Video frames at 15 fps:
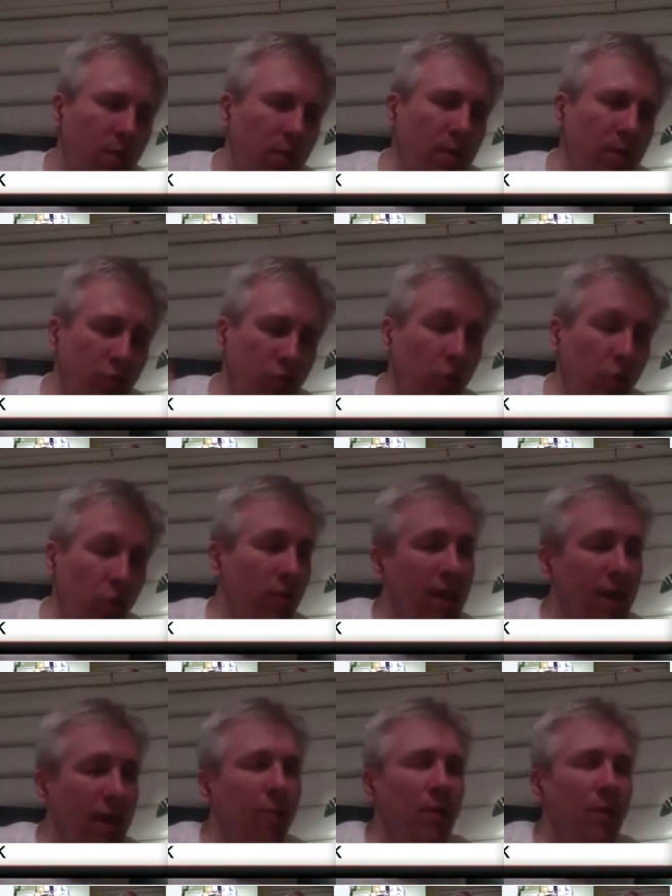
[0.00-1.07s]
chunk
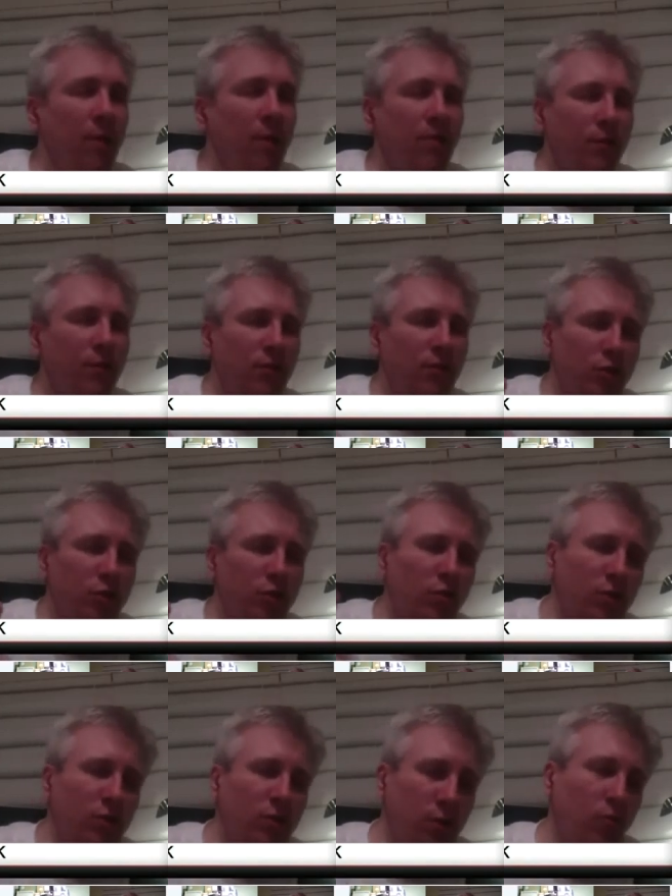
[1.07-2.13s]
that up into various
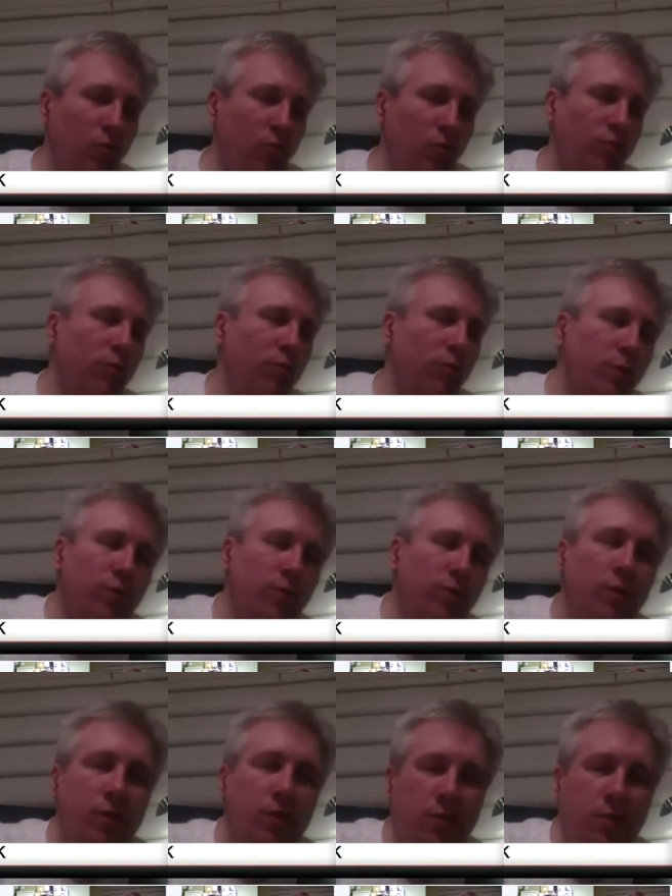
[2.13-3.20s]
chunks in local storage.
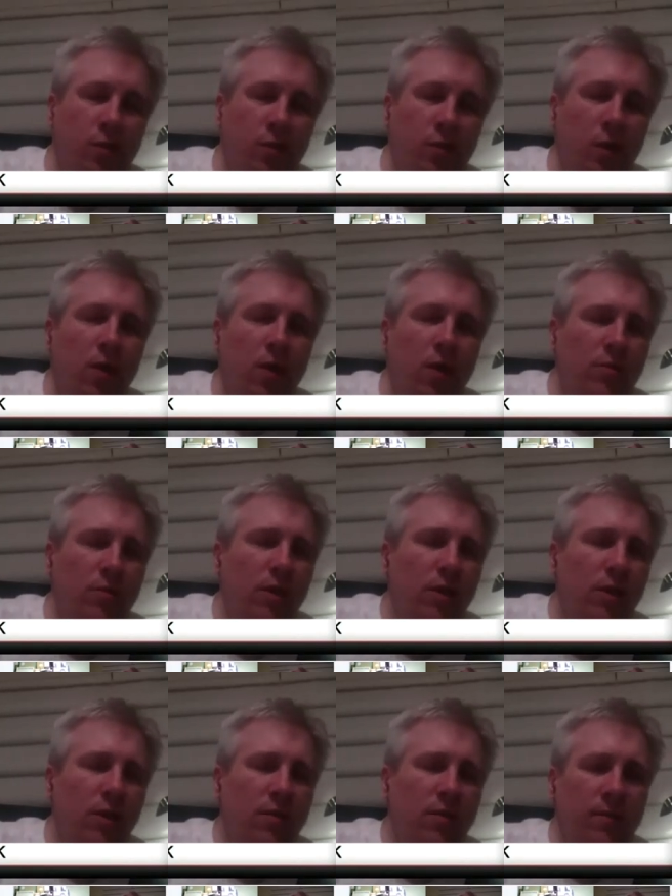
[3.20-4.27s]
So
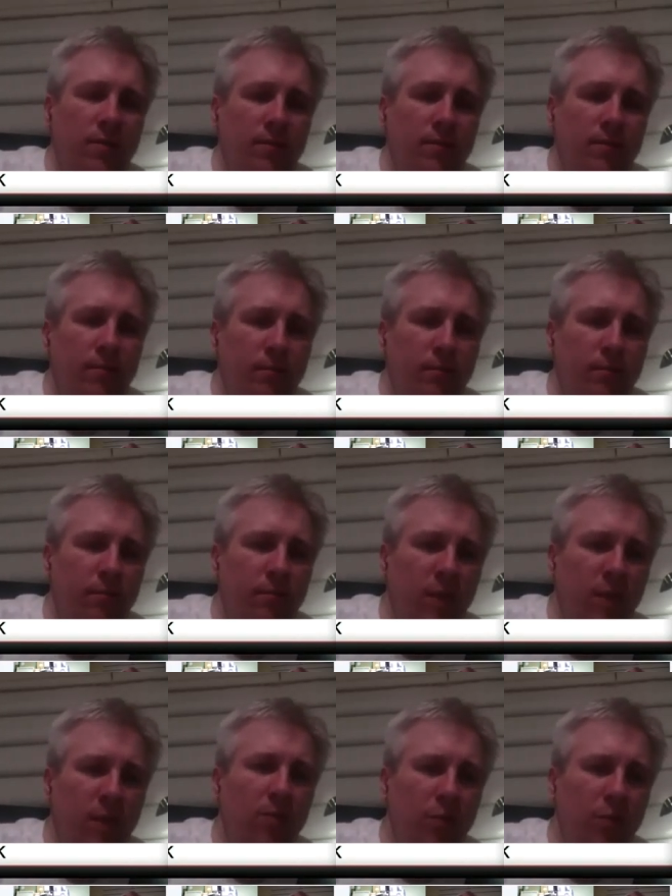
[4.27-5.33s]
it's a
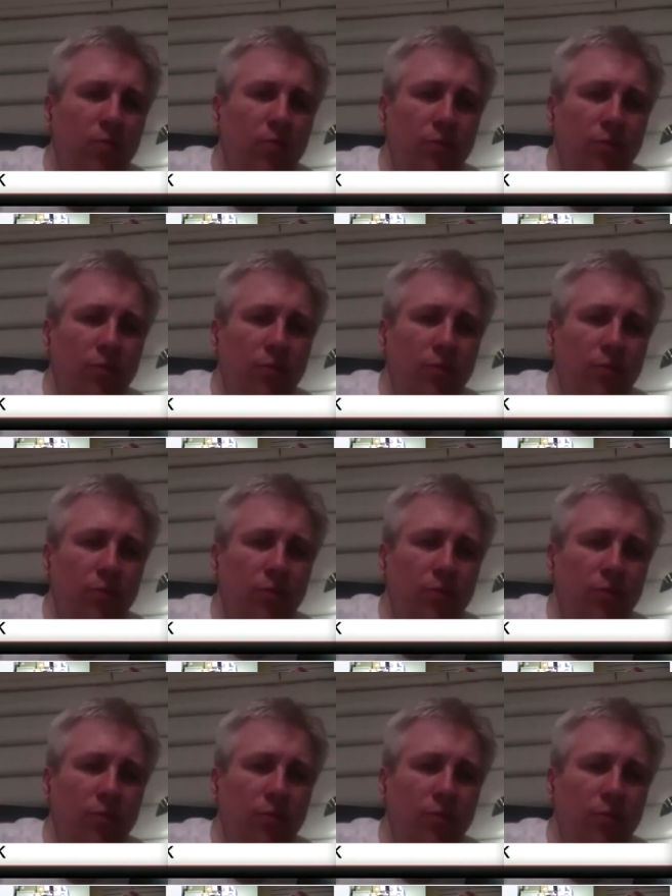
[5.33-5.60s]
neat approach.